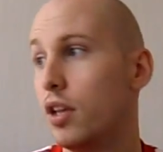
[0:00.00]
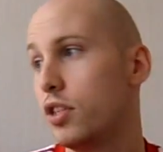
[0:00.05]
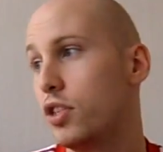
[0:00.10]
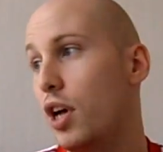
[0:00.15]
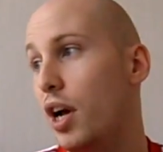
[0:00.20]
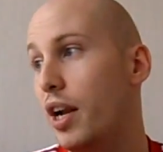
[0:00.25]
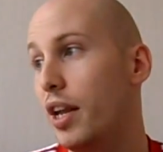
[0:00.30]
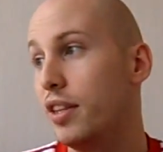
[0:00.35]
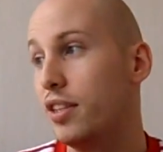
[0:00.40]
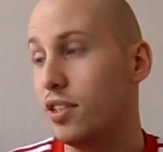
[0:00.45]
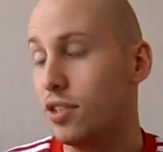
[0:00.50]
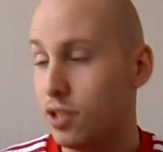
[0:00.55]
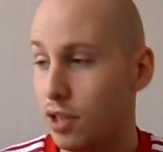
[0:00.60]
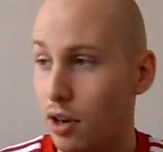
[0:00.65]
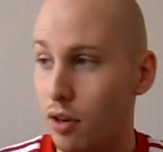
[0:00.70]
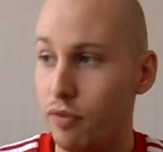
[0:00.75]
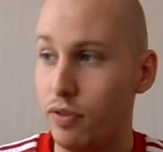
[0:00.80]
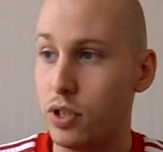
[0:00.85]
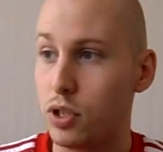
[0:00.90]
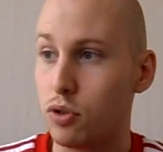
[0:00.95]
Thailand
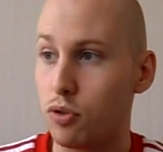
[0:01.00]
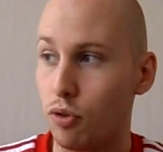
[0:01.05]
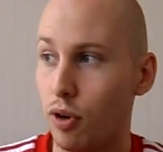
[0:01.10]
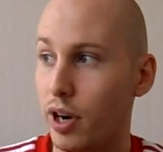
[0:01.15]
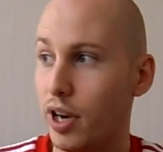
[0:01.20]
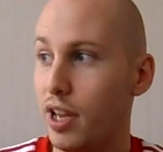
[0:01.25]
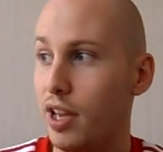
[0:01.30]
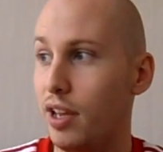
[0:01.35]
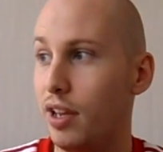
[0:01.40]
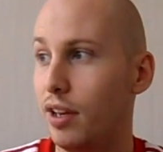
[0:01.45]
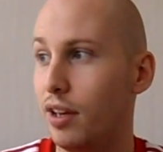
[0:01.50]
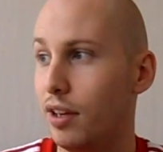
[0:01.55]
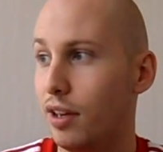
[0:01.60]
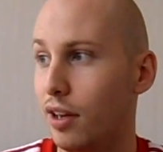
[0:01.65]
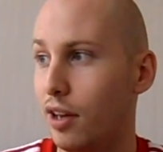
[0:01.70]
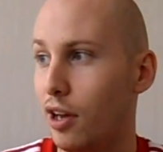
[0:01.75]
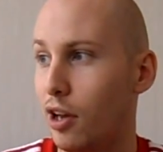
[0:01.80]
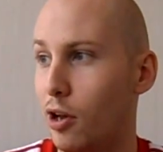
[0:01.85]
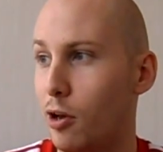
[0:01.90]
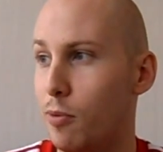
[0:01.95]
itself is great.
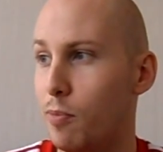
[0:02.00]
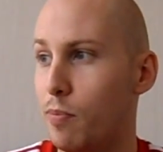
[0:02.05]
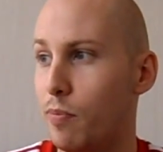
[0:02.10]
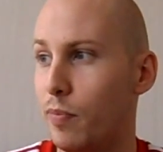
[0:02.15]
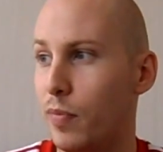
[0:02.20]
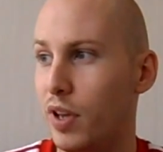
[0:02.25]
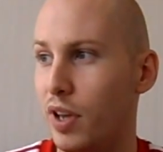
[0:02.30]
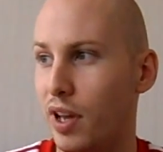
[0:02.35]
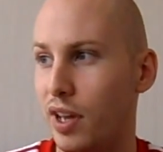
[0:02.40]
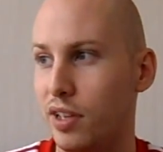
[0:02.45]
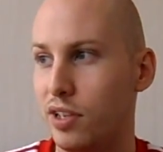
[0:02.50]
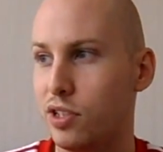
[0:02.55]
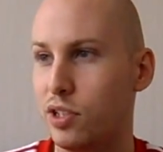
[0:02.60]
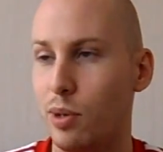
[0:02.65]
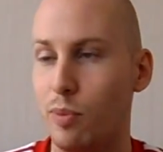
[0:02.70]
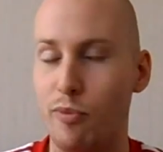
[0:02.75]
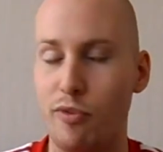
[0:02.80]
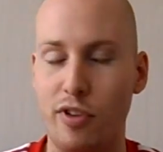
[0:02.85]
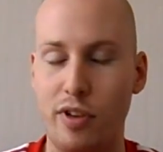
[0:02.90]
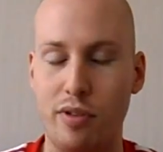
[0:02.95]
It has
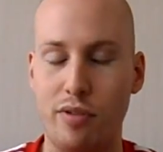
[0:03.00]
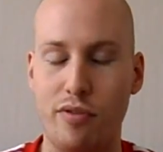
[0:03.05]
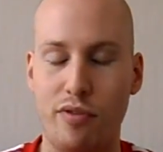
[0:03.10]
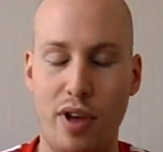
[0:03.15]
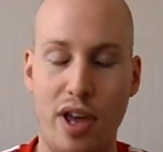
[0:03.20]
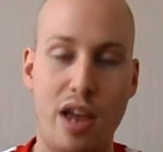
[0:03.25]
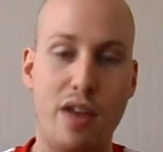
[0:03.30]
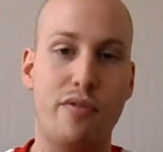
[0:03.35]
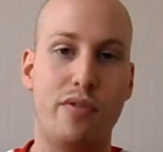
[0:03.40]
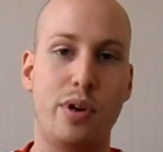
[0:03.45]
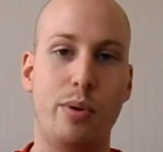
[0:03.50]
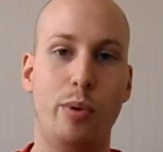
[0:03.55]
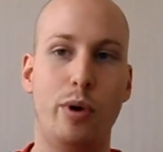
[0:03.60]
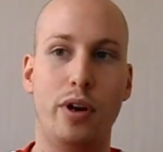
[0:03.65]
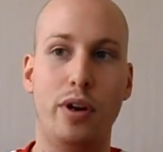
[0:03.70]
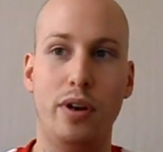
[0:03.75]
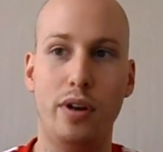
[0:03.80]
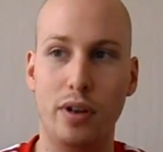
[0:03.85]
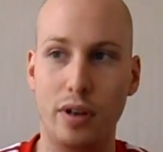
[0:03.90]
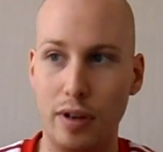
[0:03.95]
something for
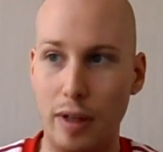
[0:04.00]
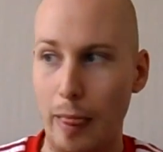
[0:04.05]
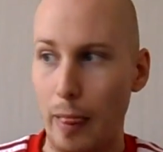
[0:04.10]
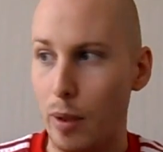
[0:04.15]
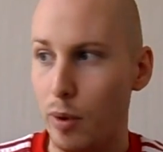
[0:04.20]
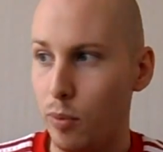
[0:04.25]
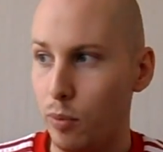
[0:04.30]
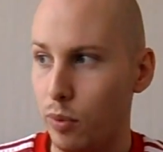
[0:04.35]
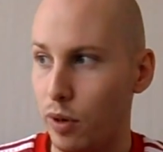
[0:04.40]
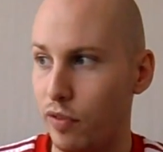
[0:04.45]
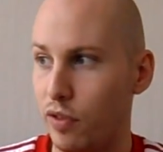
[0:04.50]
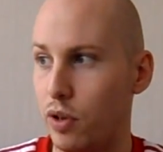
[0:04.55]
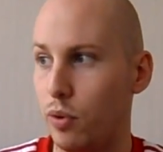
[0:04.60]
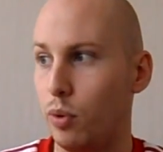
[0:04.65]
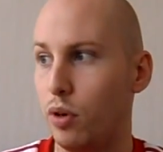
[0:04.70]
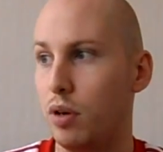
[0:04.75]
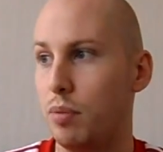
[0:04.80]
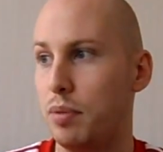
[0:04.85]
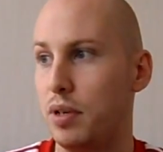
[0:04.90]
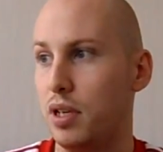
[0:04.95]
everyone. Whether you
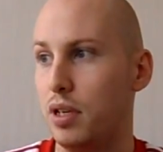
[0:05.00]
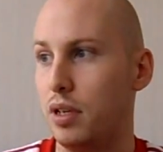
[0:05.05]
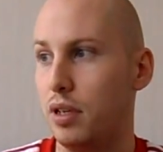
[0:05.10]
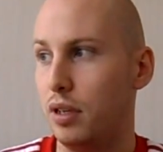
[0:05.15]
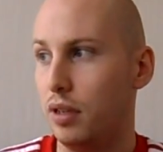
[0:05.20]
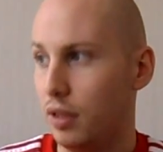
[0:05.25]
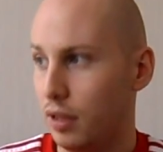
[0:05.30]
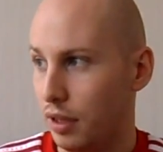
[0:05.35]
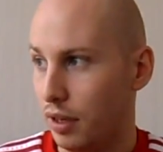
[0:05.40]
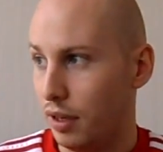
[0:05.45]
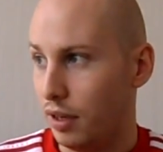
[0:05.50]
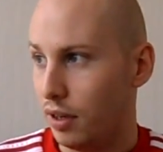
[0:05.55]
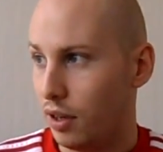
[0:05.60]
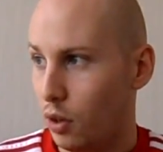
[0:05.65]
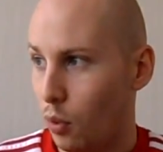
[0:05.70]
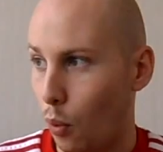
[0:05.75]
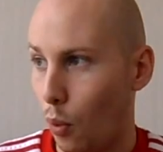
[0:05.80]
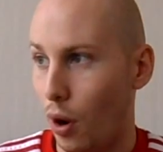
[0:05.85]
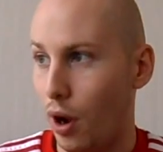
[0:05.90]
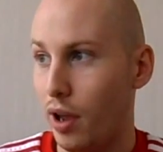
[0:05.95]
want to be
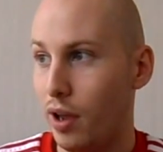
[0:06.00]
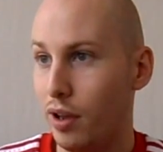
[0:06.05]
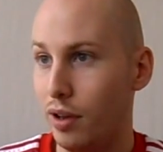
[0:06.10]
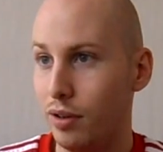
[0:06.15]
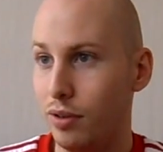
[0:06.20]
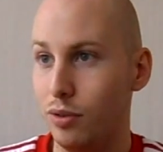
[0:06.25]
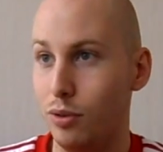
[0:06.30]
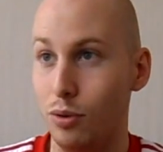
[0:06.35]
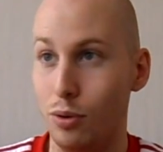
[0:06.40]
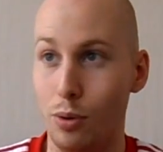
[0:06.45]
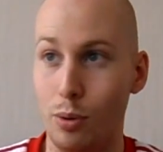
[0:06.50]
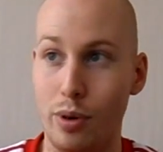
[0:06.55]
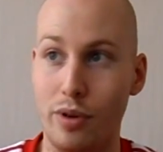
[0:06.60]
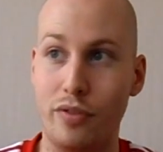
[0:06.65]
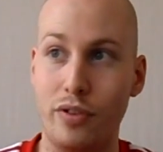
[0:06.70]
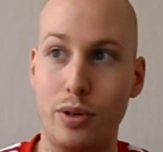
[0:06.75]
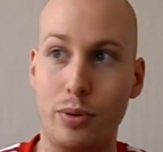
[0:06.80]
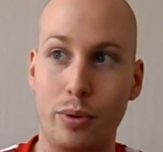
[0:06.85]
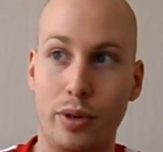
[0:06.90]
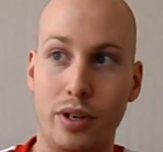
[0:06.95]
quiet or
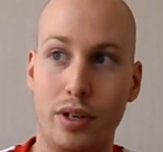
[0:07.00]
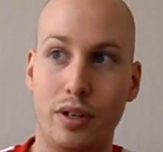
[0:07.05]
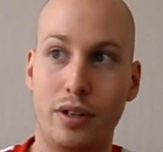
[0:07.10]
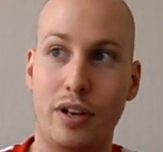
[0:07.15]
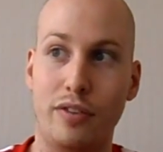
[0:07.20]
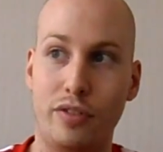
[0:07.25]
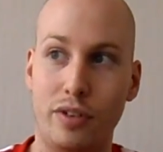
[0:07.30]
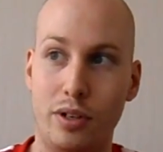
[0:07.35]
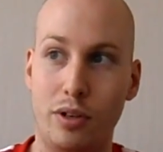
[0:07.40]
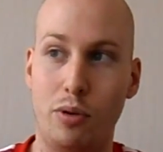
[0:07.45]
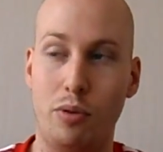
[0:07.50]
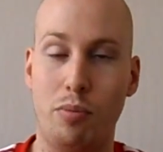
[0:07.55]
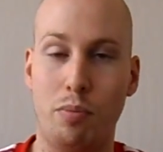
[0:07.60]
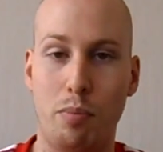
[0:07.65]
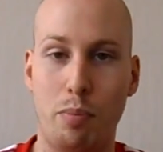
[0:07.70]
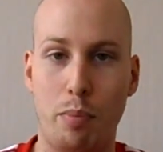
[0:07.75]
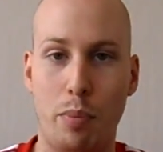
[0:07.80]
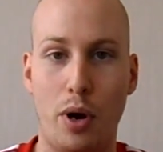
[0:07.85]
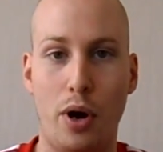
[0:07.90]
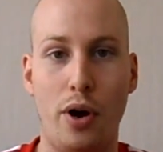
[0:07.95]
whether you want to have a little
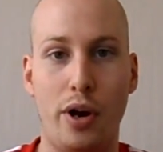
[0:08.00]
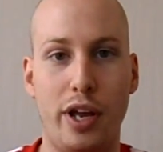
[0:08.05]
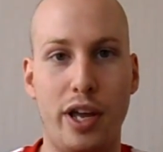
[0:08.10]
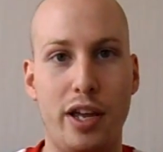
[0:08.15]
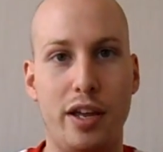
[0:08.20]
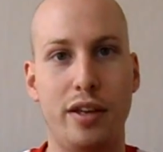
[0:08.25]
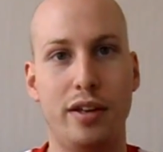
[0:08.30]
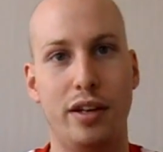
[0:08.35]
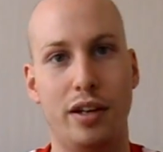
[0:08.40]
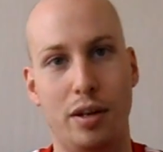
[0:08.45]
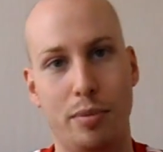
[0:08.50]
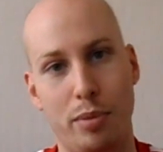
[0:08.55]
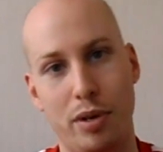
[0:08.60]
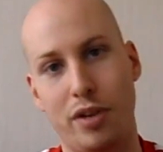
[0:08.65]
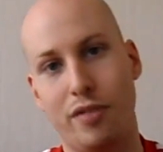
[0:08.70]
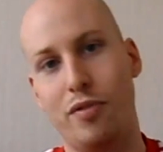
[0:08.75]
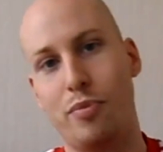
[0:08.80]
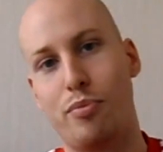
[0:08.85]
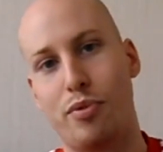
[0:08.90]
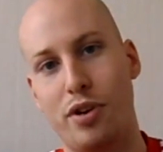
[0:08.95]
party and a
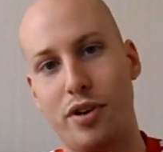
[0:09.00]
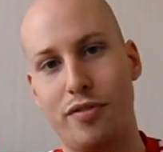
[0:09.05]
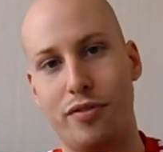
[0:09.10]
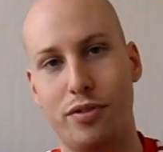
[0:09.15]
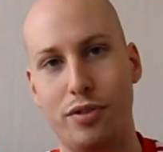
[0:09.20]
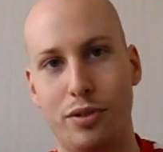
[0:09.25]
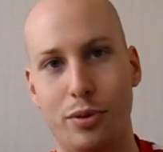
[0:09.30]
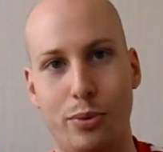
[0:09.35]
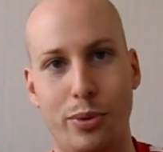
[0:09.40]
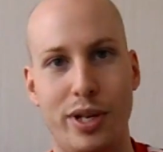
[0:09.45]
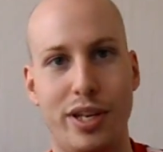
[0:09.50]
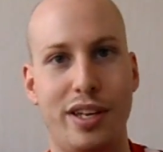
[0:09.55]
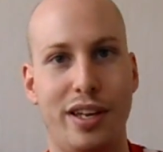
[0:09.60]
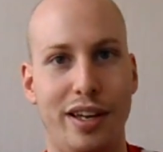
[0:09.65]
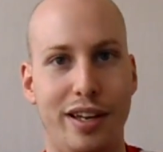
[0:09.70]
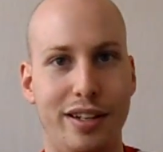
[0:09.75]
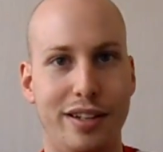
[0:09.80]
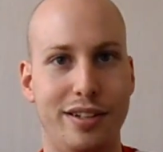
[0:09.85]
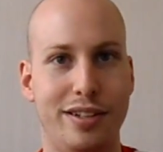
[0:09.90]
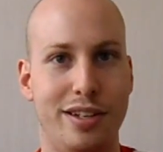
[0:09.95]
bit of a breather on the
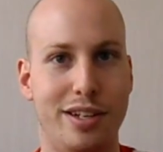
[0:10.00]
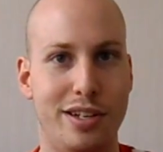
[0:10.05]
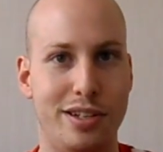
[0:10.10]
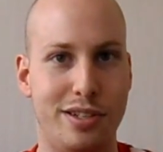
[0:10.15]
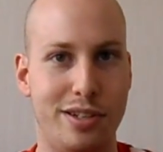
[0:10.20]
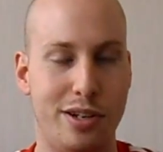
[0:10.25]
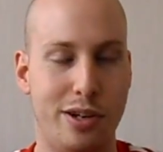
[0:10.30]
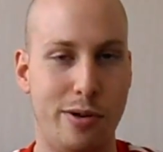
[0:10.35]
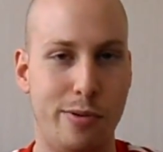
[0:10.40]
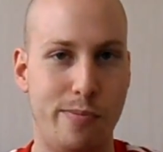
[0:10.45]
weekend, there's